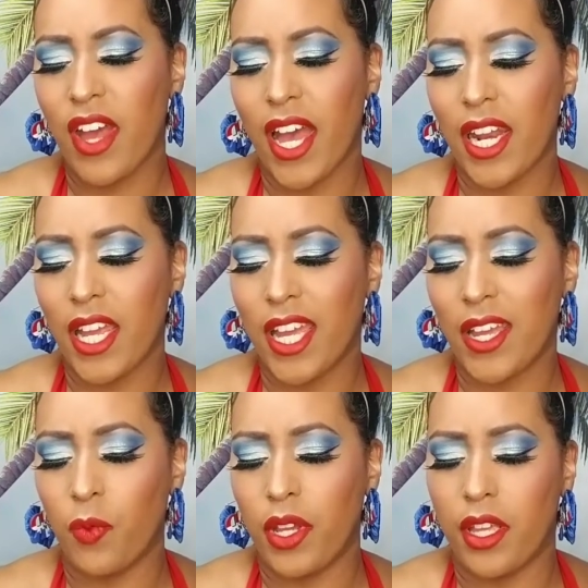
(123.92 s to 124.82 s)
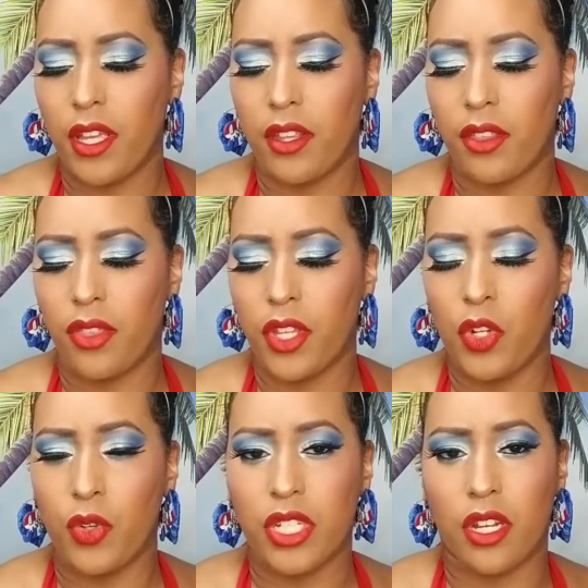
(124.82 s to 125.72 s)
had it with, you
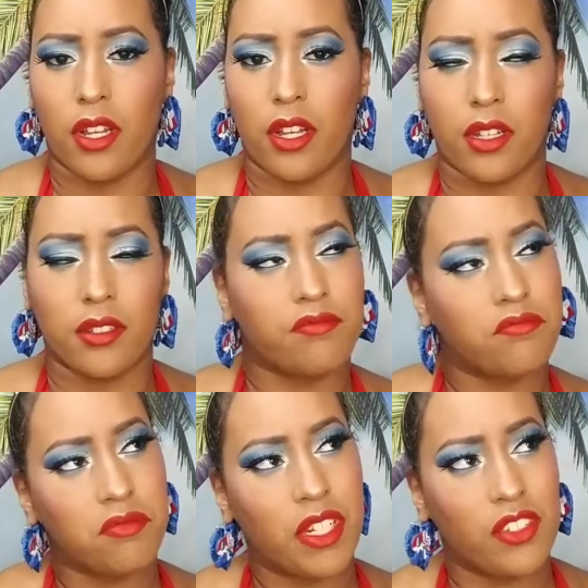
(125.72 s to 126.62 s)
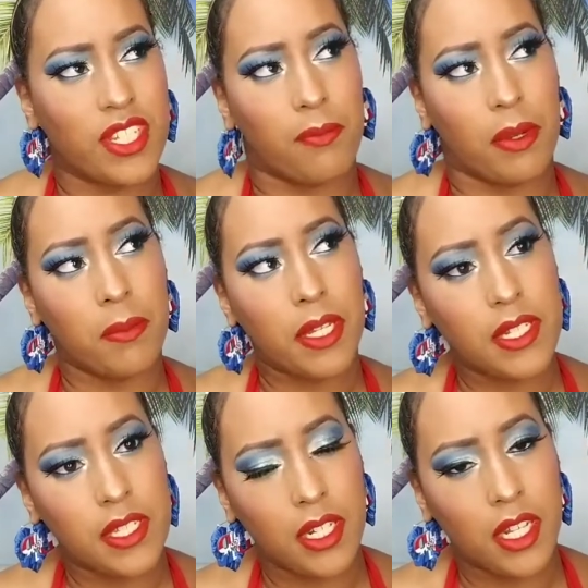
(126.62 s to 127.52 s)
know, different types of
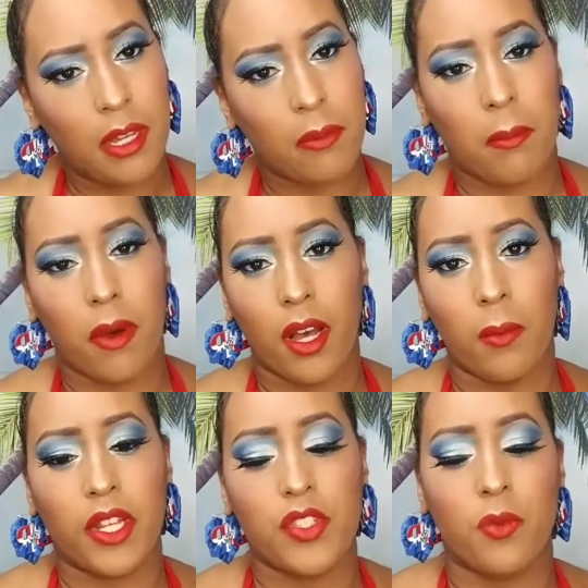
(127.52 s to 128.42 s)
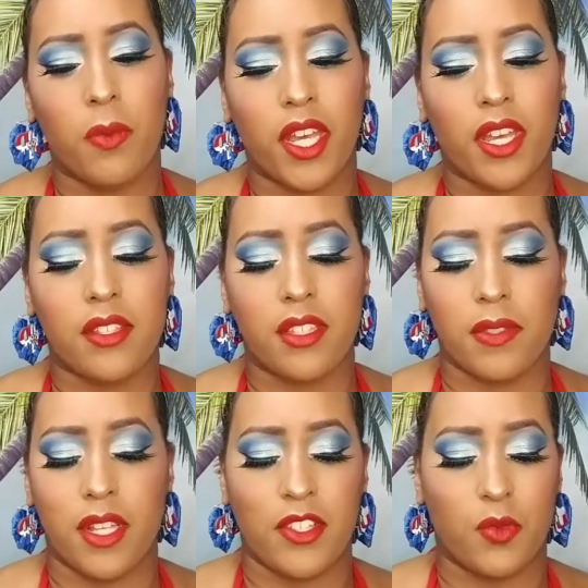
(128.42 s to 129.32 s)
meats in it. My mom likes to make it
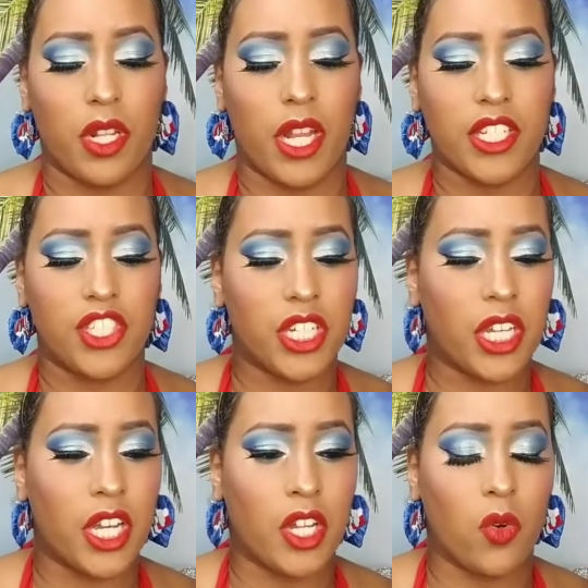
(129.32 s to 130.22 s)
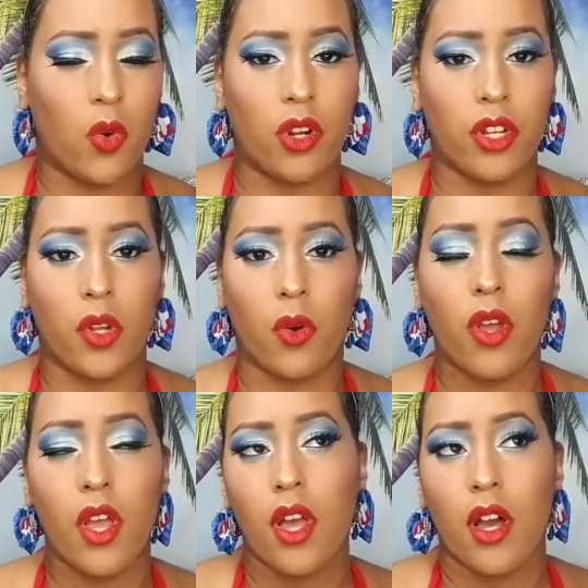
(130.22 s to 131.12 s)
sometimes with like chicken or, you know,
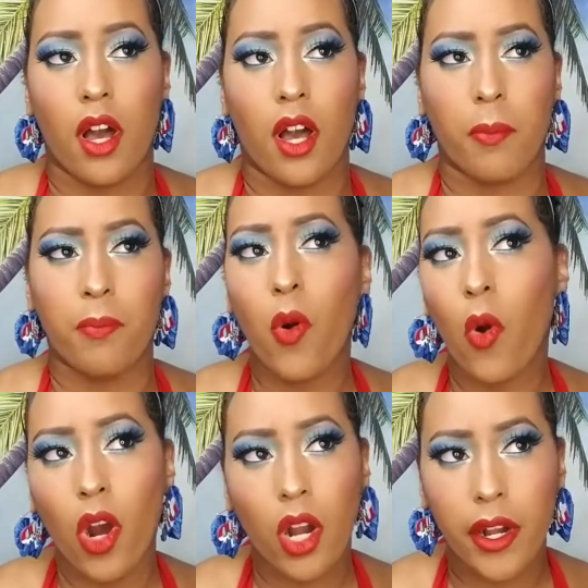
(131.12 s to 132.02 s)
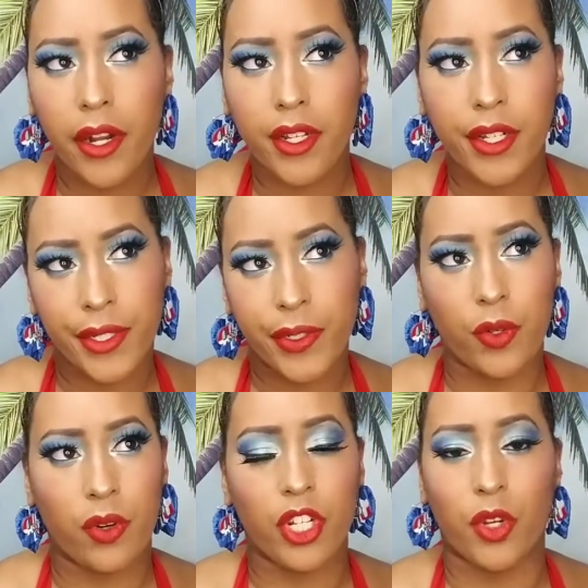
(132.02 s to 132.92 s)
pork
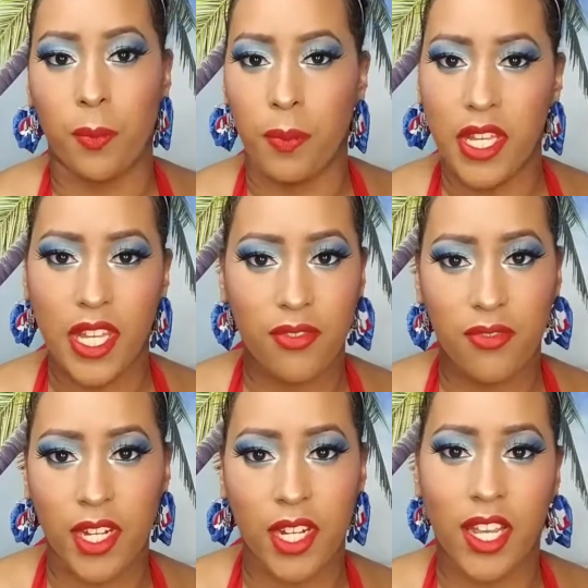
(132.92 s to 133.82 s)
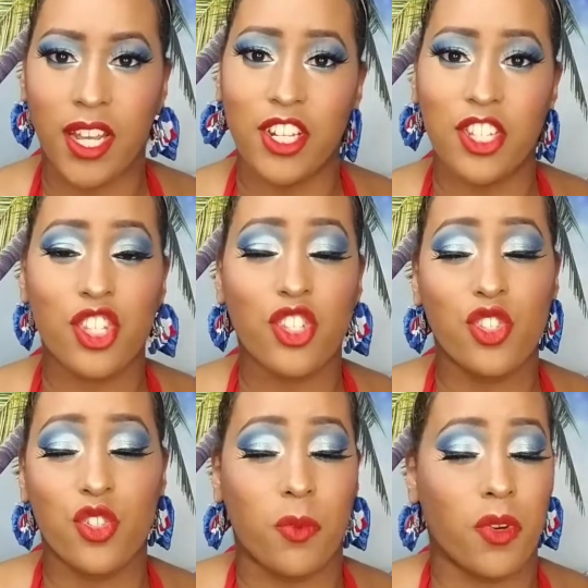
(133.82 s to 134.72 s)
or, you know, beef in it, and it's
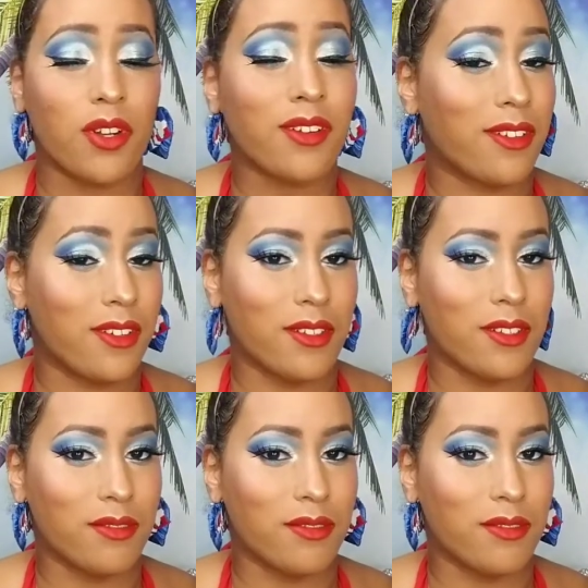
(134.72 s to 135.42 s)
super good.